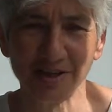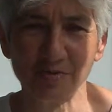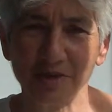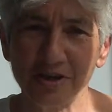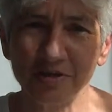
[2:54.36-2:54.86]
say
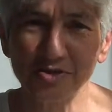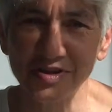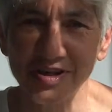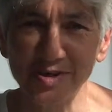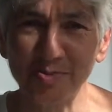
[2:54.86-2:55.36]
we
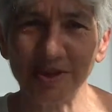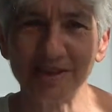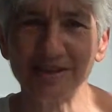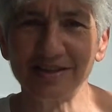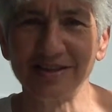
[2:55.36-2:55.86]
usually
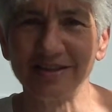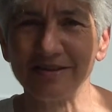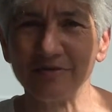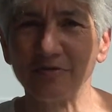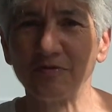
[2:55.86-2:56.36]
split it
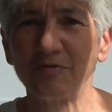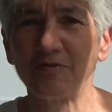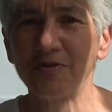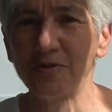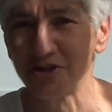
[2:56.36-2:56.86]
in
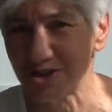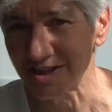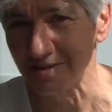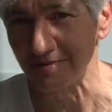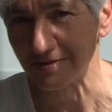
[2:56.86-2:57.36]
four
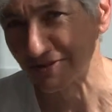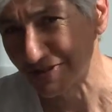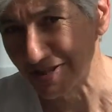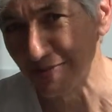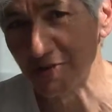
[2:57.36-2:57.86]
things.
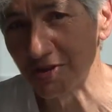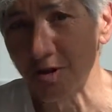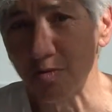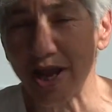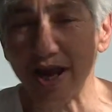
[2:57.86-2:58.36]

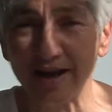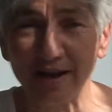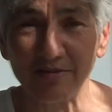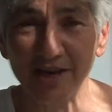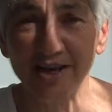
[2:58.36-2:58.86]
So we are
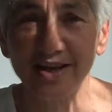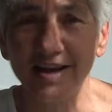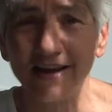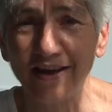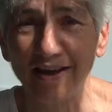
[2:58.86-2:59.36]
having
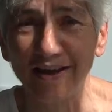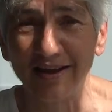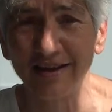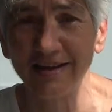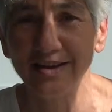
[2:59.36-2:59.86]

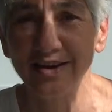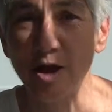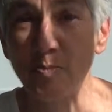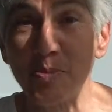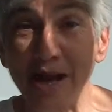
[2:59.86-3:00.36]
uh,
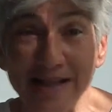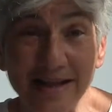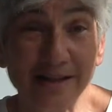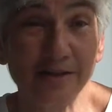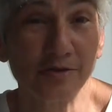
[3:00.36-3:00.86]
a
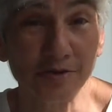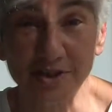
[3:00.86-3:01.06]
planet to